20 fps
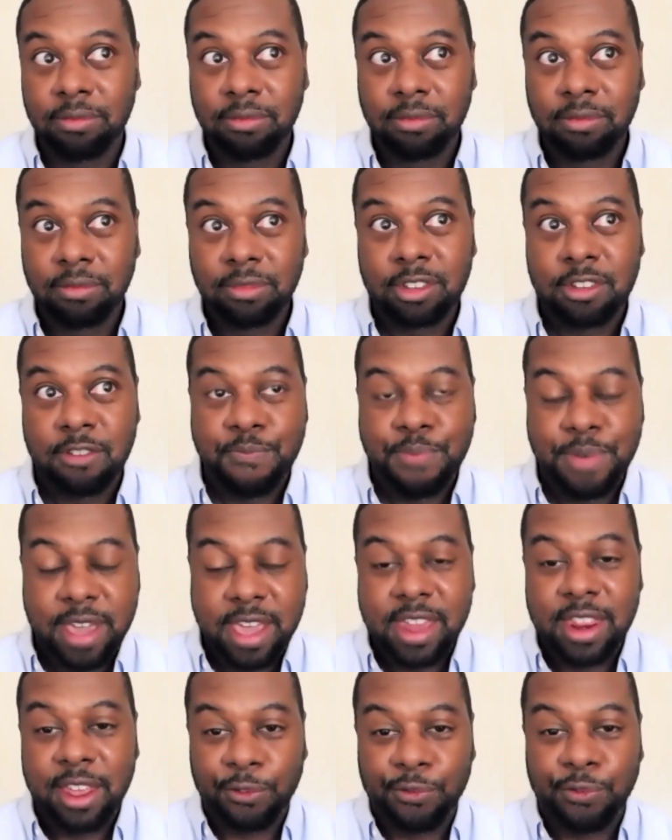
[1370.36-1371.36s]

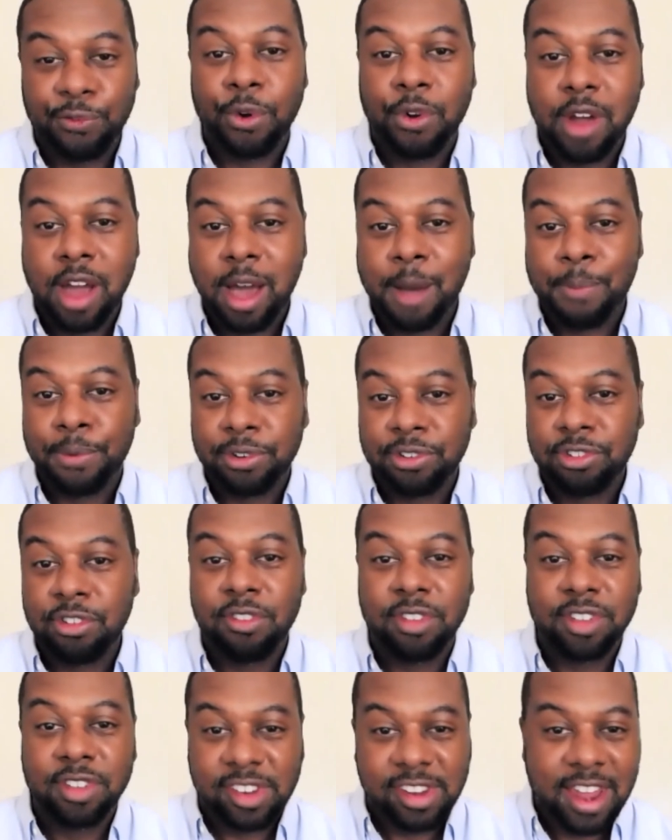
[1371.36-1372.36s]
competing for
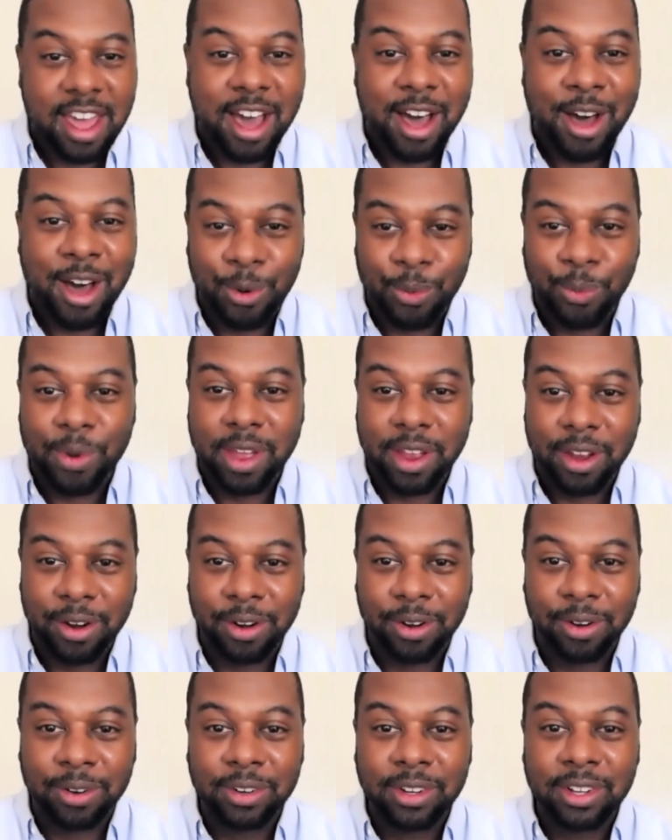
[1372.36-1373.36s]
opportunities now
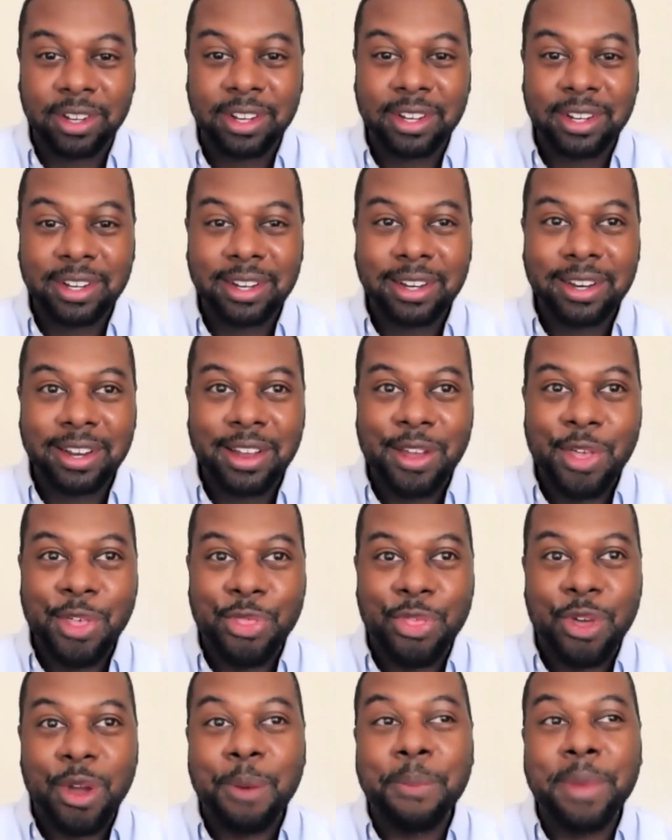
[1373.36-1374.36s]
where
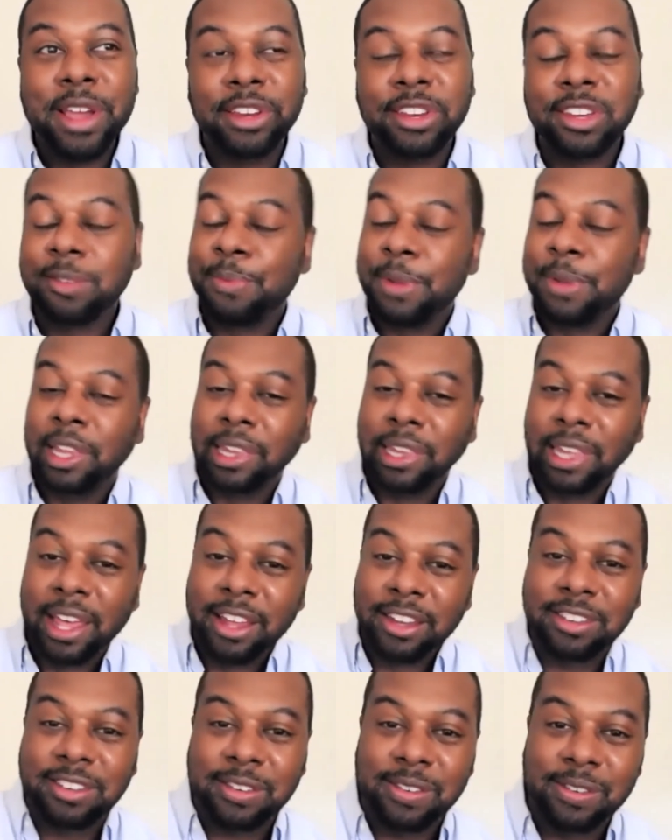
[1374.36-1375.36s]
there may just be
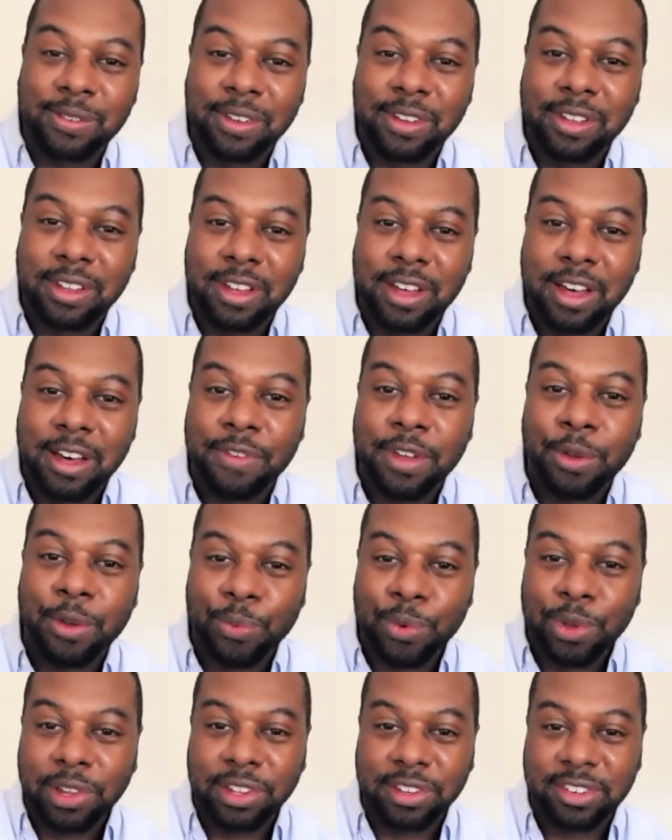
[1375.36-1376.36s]
less of a
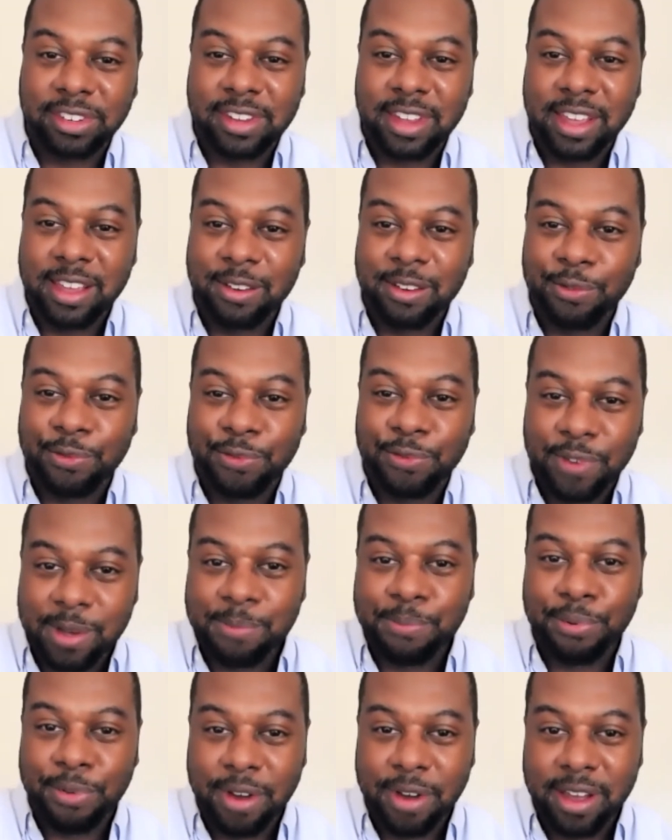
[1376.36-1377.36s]
real estate
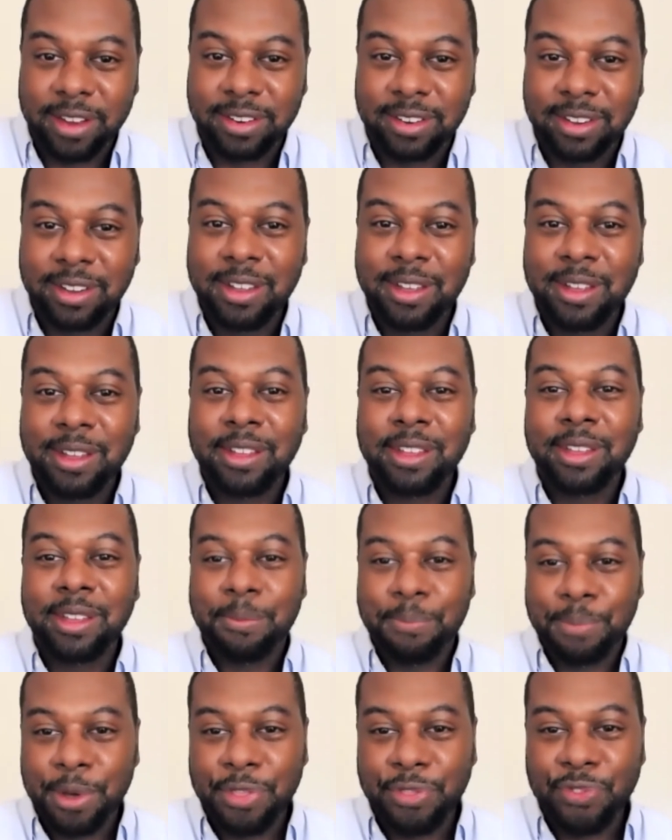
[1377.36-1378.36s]
footprint,
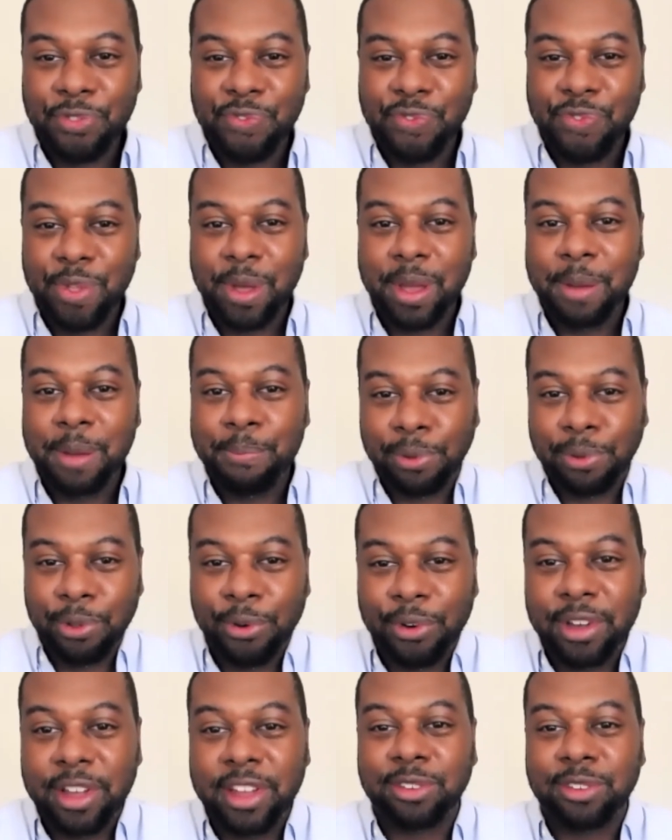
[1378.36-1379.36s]
but the
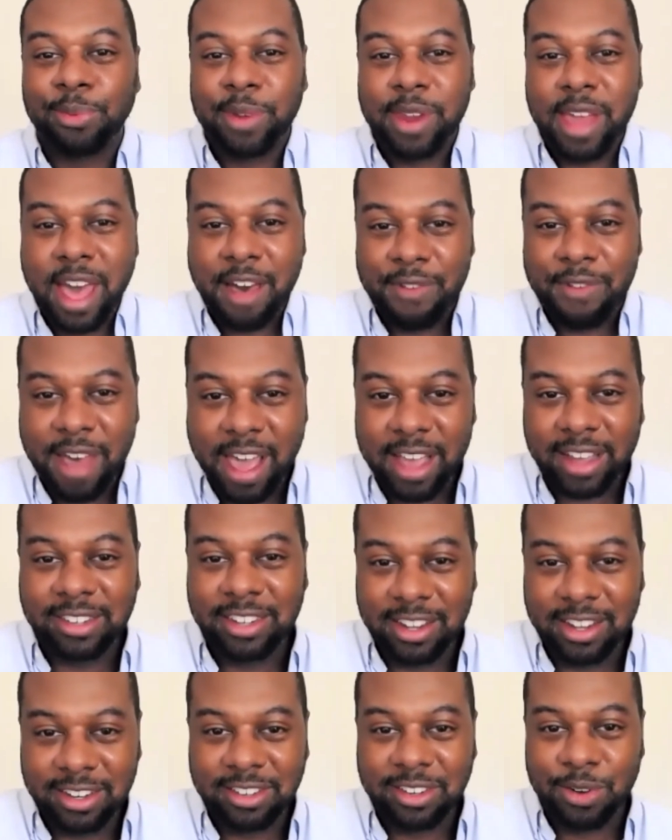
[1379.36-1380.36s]
employees would have
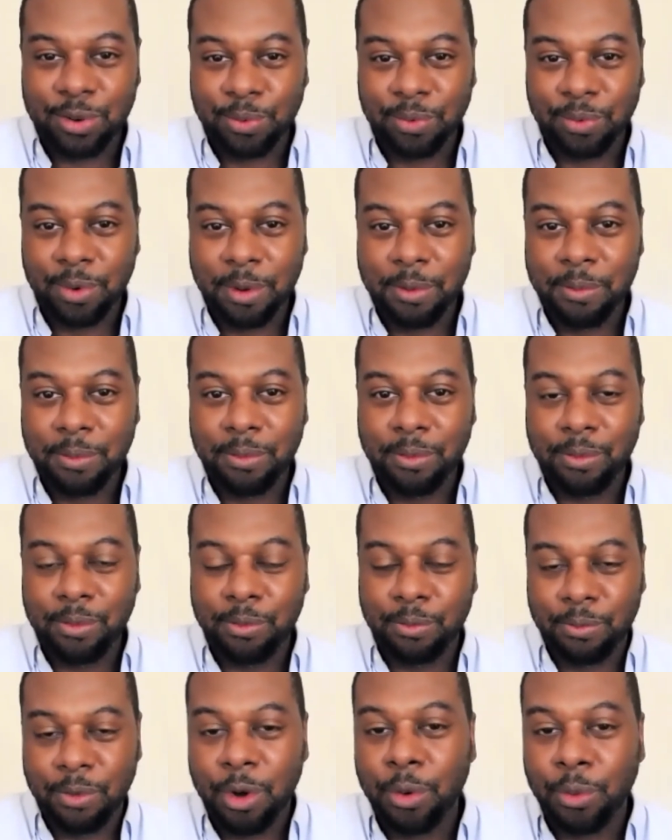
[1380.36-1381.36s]
access to
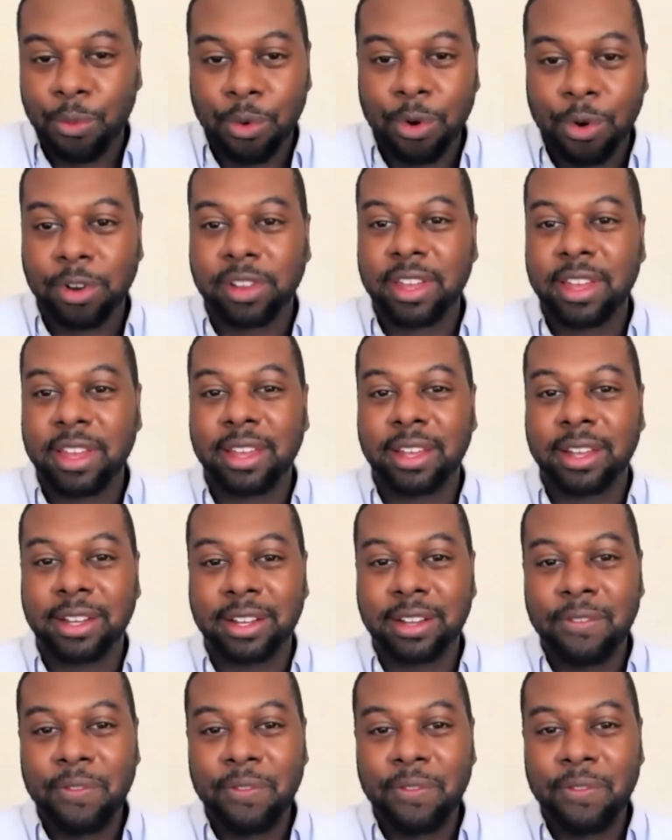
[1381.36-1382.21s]
remote working.